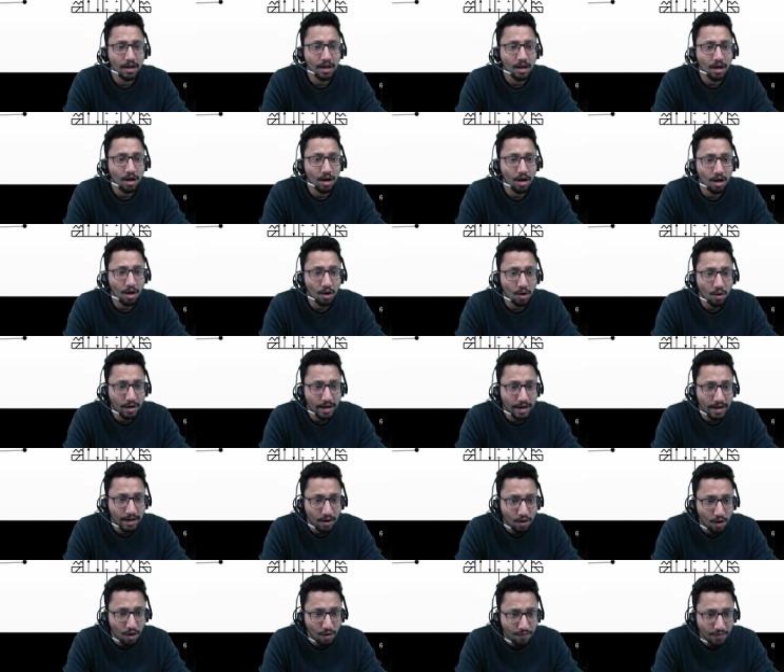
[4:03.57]
uh, okay,
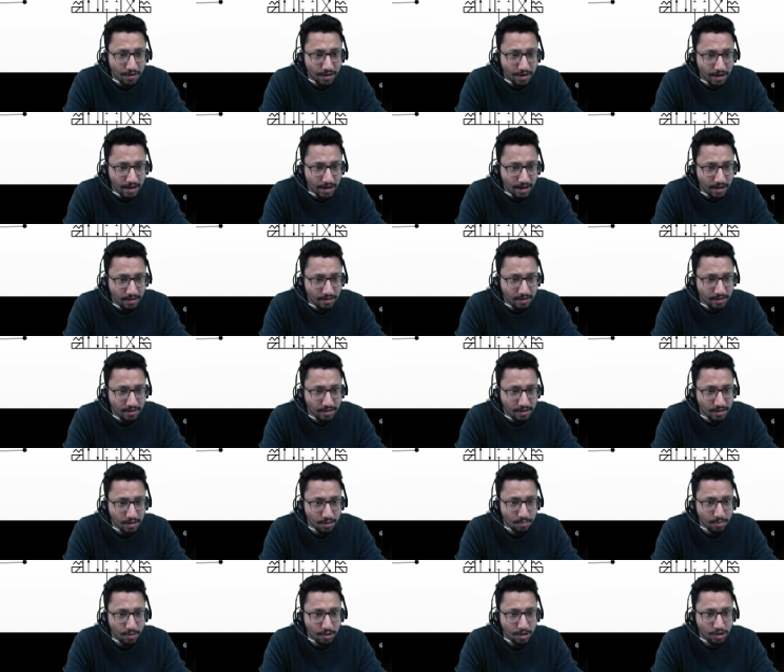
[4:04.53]
over here the
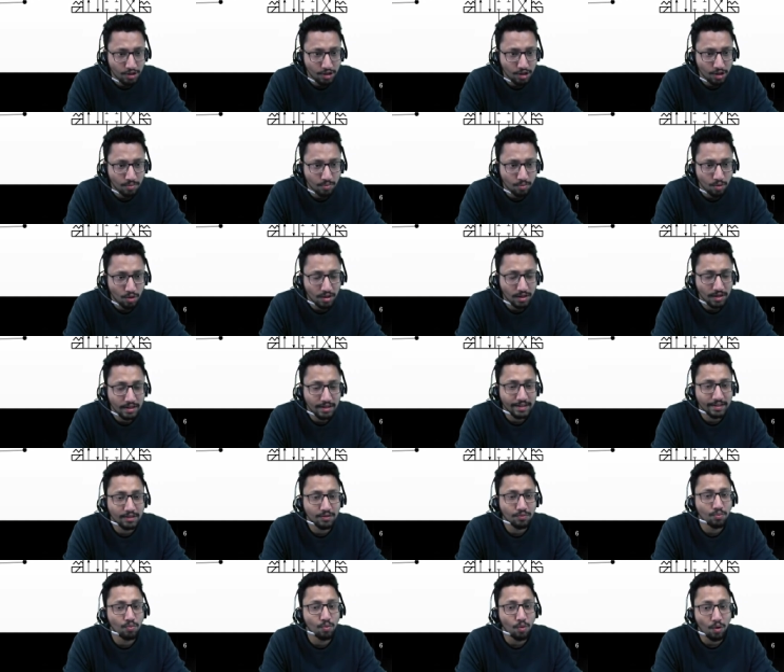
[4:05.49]
simulation model
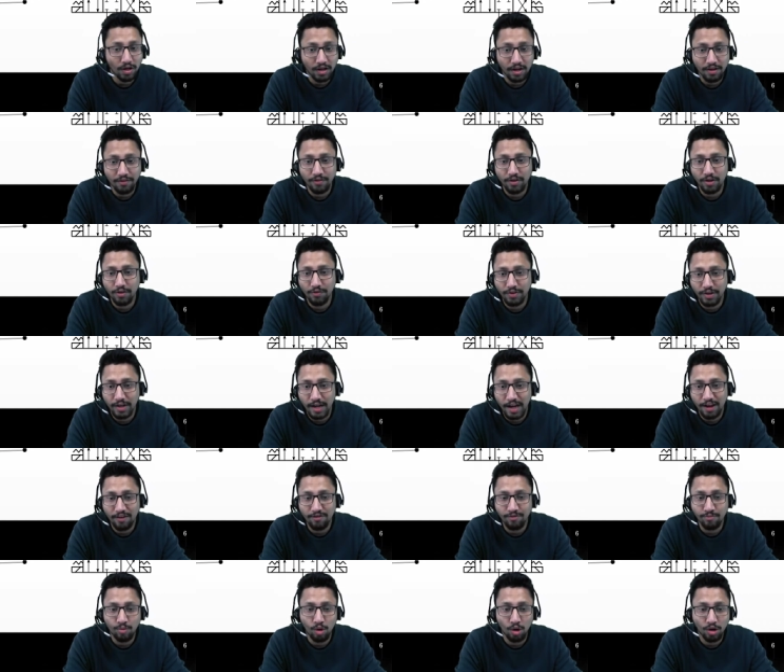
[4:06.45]
is whatever we
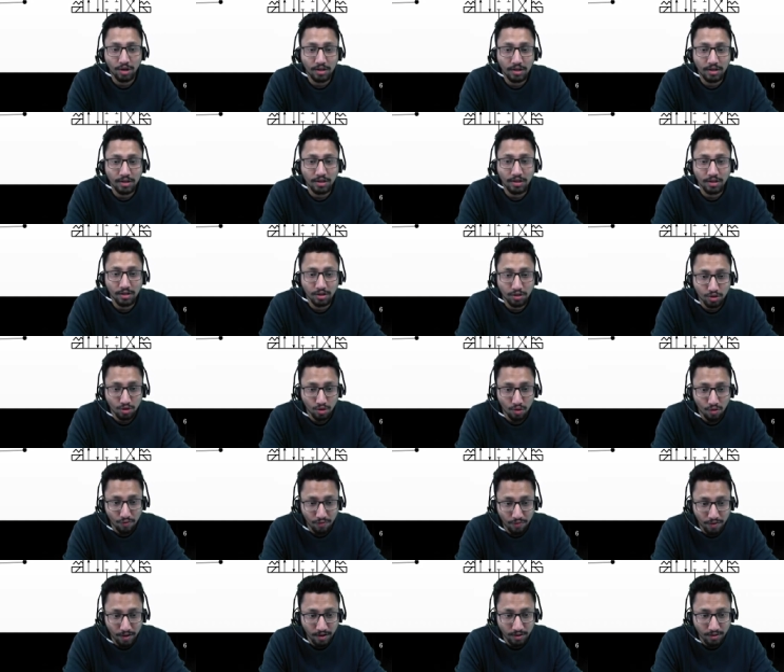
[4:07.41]
have modeled so
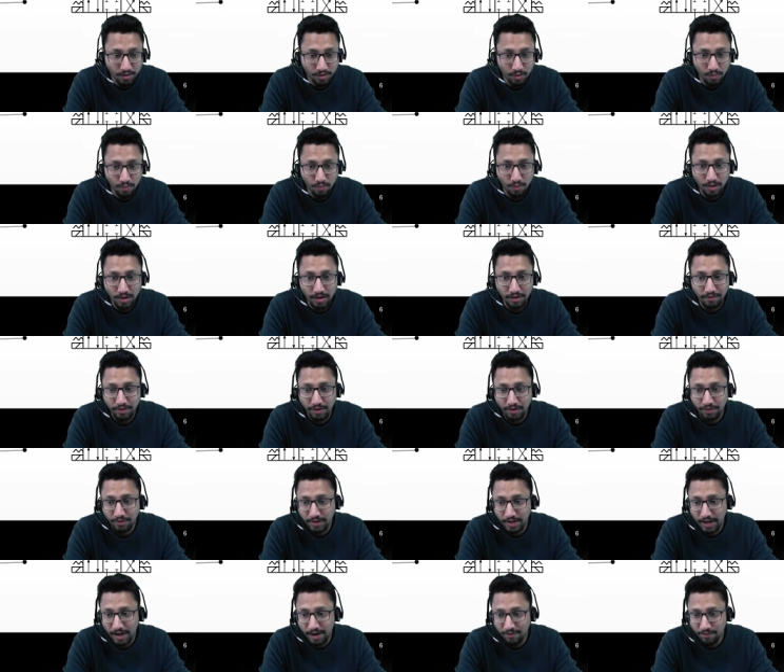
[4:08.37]
far. So whatever
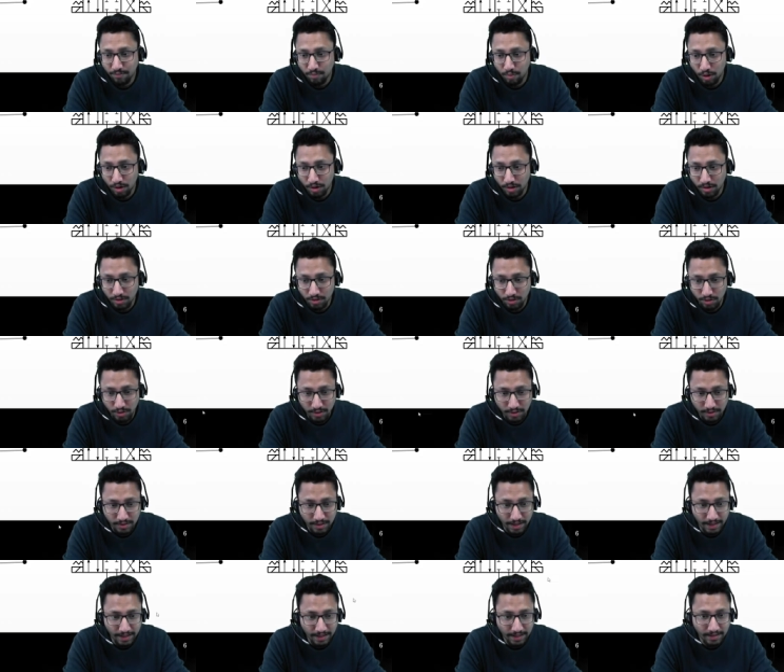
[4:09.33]
we have modeled, so
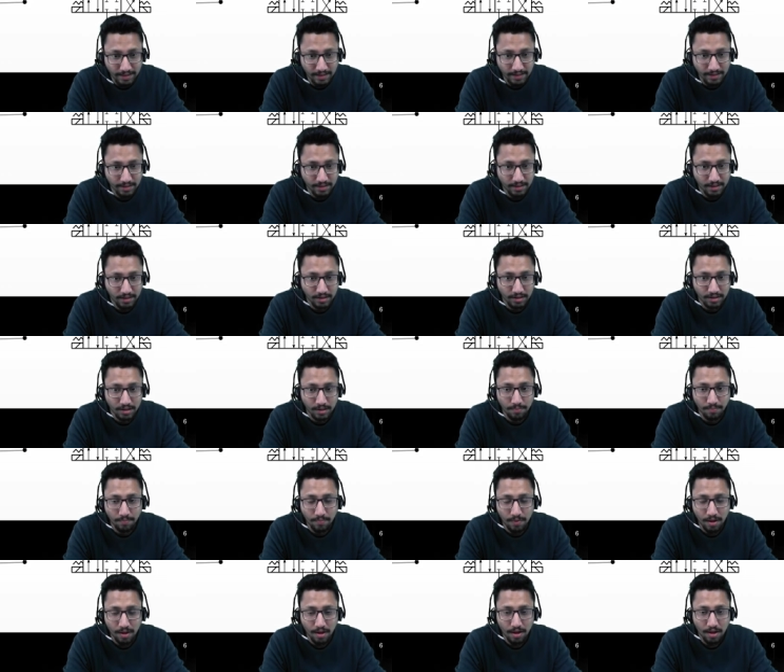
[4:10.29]
exactly this system
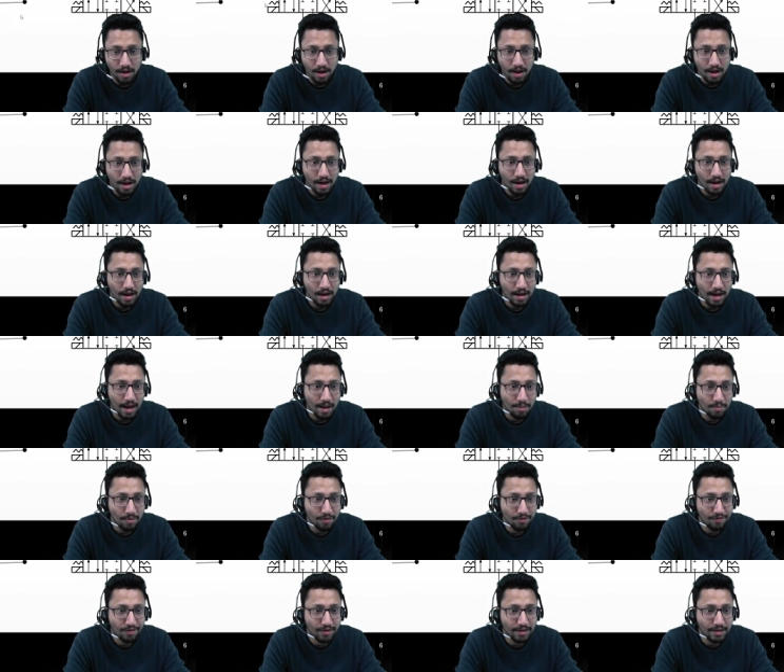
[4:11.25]
can
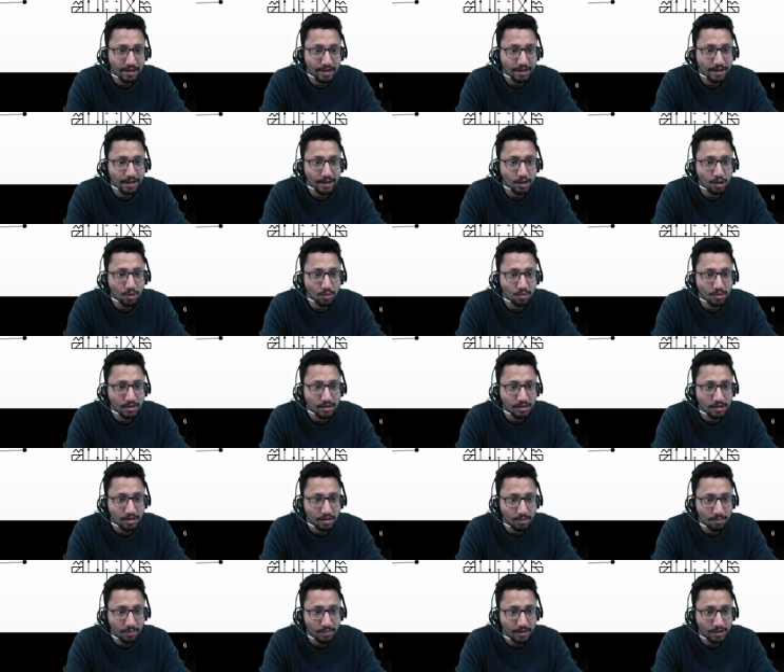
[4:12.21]
be fitted into the
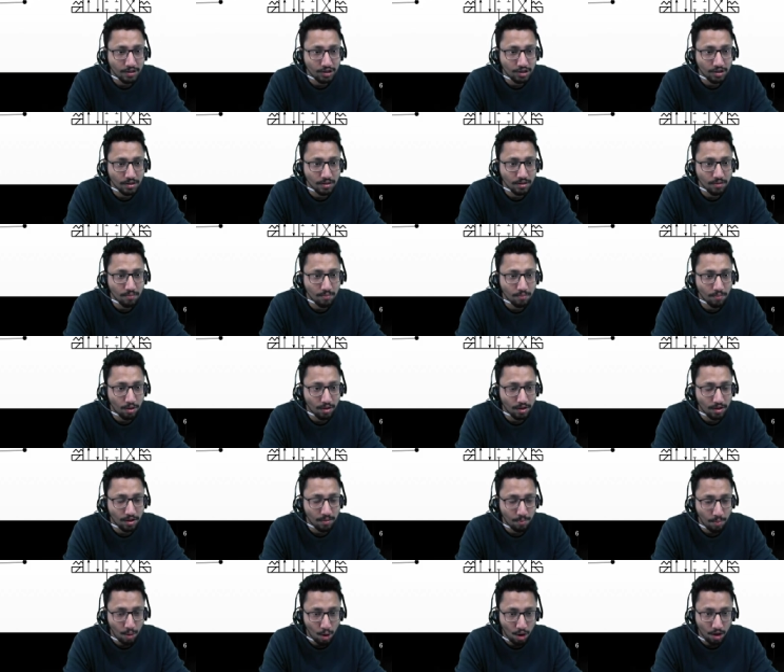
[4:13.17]
simulation
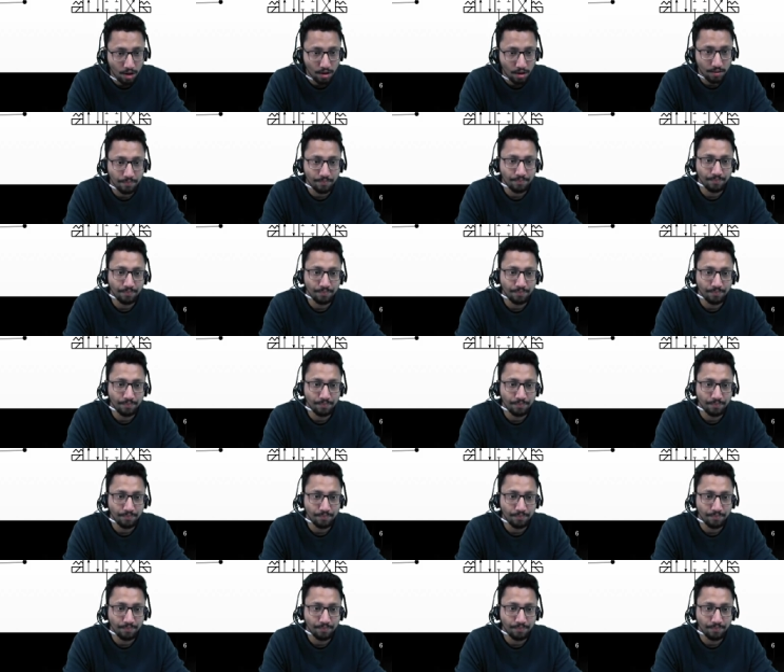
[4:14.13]
model block.